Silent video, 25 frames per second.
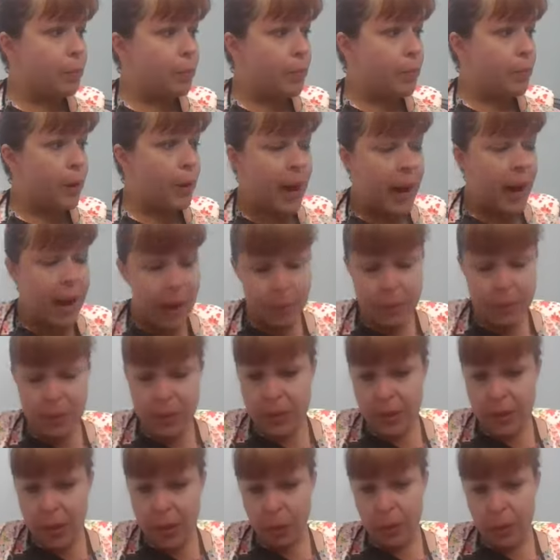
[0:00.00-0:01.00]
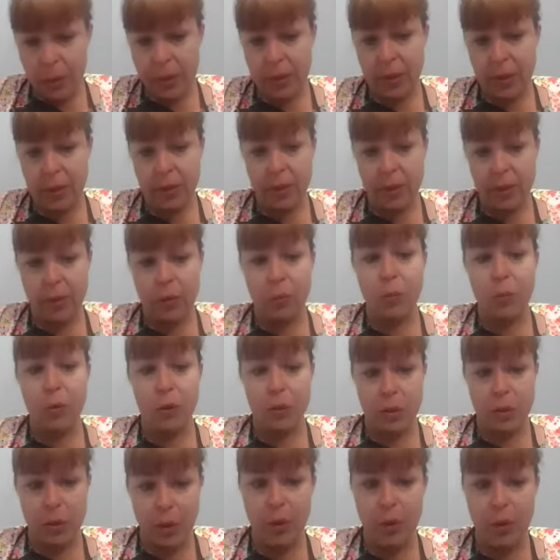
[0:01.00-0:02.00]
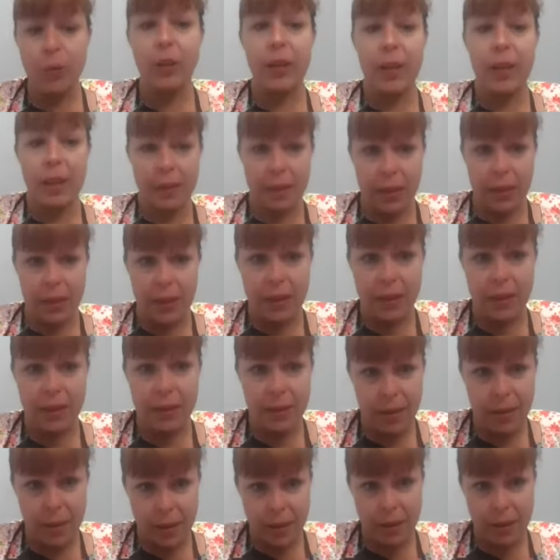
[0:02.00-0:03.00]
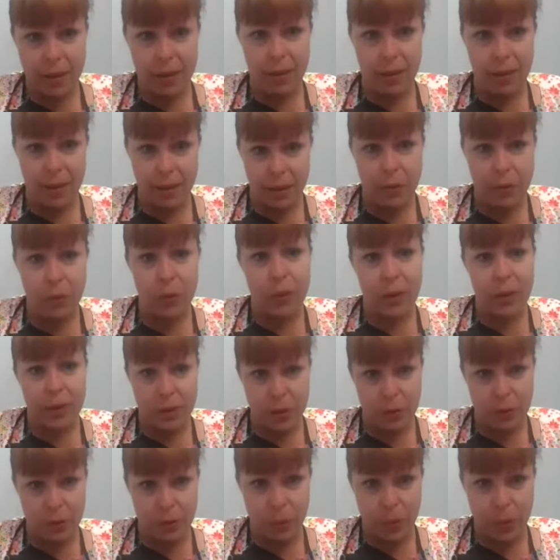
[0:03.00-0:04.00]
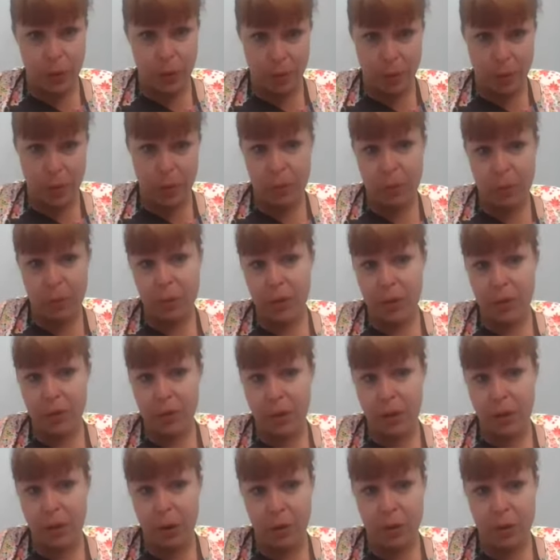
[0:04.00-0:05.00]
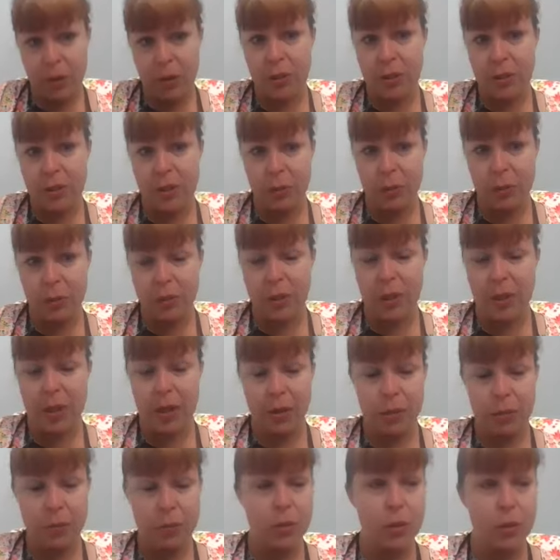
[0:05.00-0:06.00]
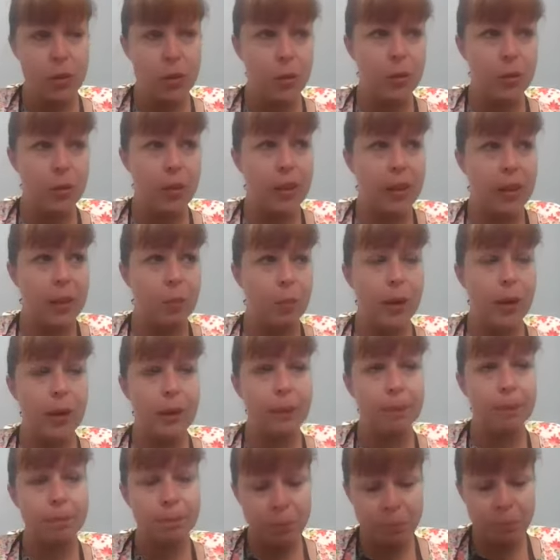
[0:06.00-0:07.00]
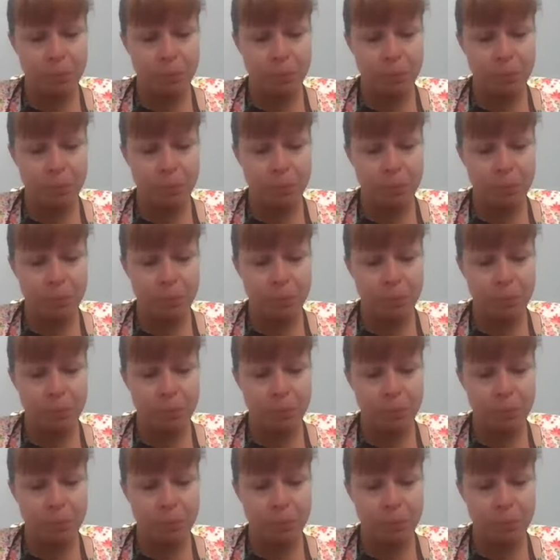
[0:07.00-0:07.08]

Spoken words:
perhaps dealt with it a little more slowly than the rest of the world, maybe because the urgency was there. It was a new thing, but